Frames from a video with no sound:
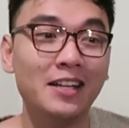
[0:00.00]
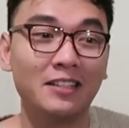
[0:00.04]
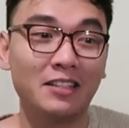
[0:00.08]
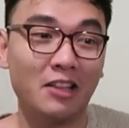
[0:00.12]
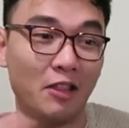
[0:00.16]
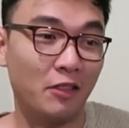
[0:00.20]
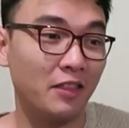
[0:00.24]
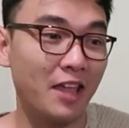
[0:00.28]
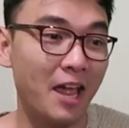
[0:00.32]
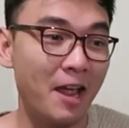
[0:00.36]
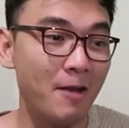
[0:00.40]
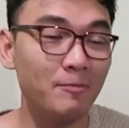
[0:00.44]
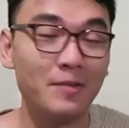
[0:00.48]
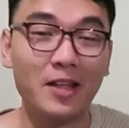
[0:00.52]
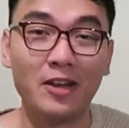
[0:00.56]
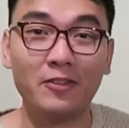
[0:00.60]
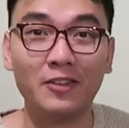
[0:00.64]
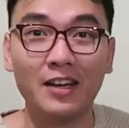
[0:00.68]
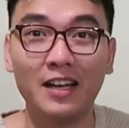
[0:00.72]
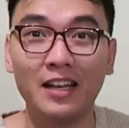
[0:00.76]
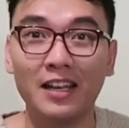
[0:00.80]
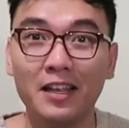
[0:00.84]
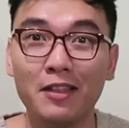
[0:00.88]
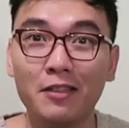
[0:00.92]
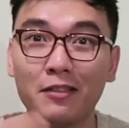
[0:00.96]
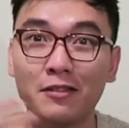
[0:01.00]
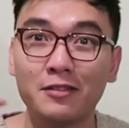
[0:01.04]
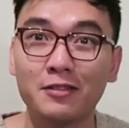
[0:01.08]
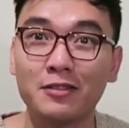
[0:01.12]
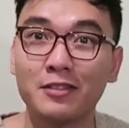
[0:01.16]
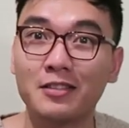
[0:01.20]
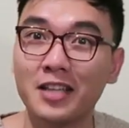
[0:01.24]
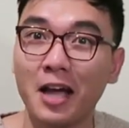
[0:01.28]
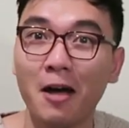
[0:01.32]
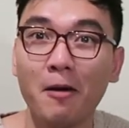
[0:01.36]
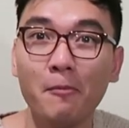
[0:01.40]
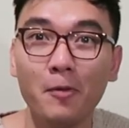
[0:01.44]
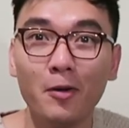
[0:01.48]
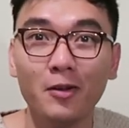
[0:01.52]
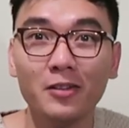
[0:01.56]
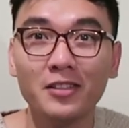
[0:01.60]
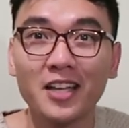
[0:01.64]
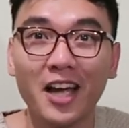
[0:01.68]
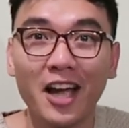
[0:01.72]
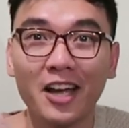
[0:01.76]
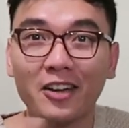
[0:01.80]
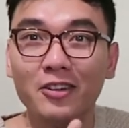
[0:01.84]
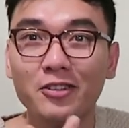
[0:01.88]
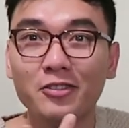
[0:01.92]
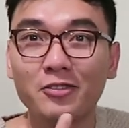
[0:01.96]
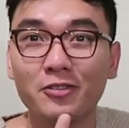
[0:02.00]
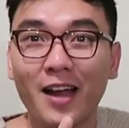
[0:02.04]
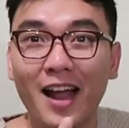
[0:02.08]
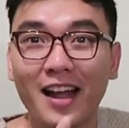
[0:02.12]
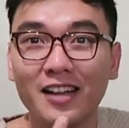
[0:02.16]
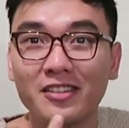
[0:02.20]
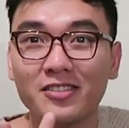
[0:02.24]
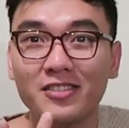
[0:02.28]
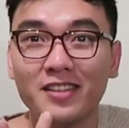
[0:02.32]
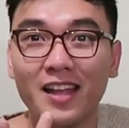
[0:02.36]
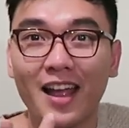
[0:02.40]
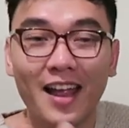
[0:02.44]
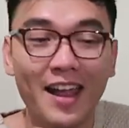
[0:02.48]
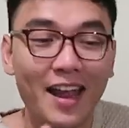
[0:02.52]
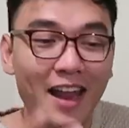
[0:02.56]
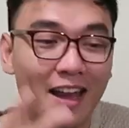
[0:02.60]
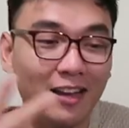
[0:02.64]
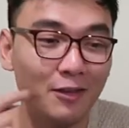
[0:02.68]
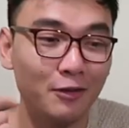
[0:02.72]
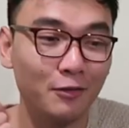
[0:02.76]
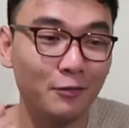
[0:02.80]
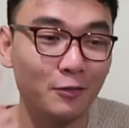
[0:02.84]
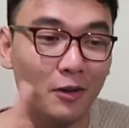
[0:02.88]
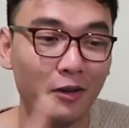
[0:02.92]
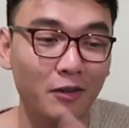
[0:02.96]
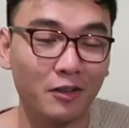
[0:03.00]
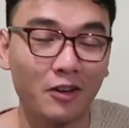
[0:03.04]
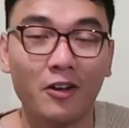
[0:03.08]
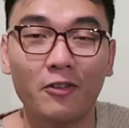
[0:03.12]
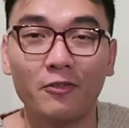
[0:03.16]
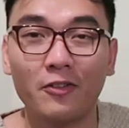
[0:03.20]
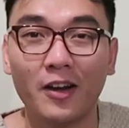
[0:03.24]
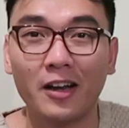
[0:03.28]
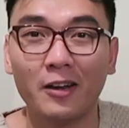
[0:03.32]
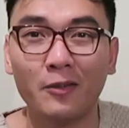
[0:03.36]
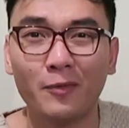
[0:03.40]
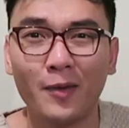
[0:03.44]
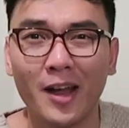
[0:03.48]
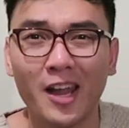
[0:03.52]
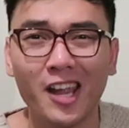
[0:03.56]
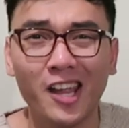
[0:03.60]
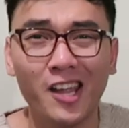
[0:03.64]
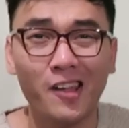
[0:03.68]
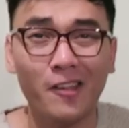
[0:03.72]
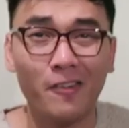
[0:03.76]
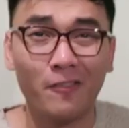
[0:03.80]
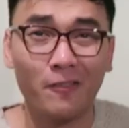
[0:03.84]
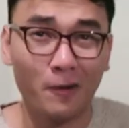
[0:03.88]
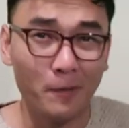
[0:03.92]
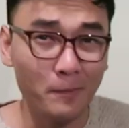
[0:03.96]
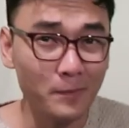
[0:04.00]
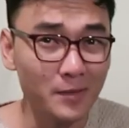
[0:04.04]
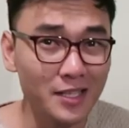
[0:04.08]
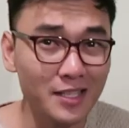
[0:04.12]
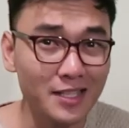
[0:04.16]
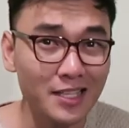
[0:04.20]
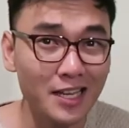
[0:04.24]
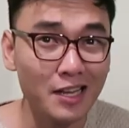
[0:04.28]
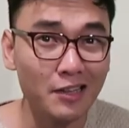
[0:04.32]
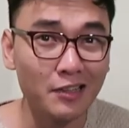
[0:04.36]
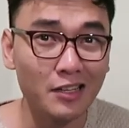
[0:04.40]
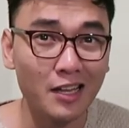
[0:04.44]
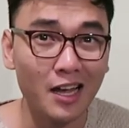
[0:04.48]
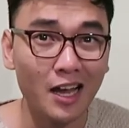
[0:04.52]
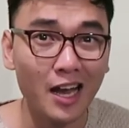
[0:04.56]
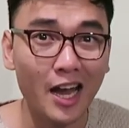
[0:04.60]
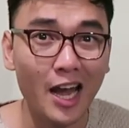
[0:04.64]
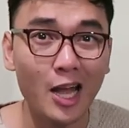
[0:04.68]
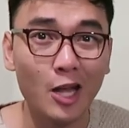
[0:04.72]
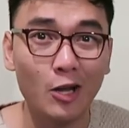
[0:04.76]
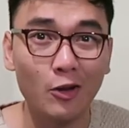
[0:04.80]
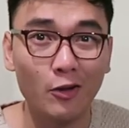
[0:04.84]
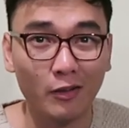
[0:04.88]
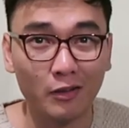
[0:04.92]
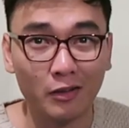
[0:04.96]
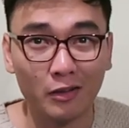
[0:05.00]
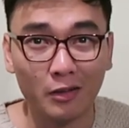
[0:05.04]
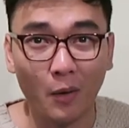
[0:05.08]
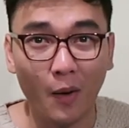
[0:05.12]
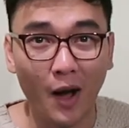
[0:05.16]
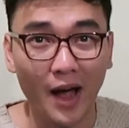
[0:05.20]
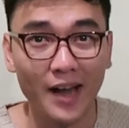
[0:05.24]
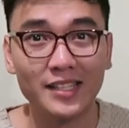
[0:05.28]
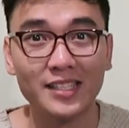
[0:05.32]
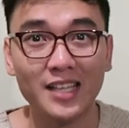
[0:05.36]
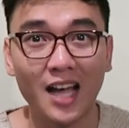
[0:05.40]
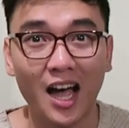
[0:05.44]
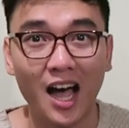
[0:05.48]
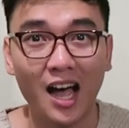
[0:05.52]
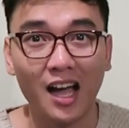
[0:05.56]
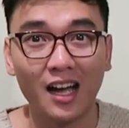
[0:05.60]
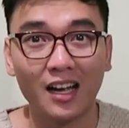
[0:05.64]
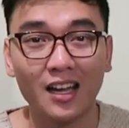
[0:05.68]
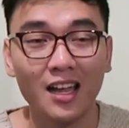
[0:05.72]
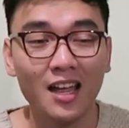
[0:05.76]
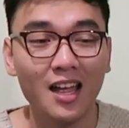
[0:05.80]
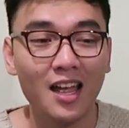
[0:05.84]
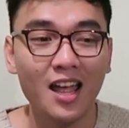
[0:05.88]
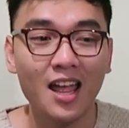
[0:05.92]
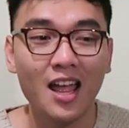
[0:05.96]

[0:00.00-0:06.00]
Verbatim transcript: The same, they released double title track today and this one's called Runaway. From the teaser, it looks quite dark.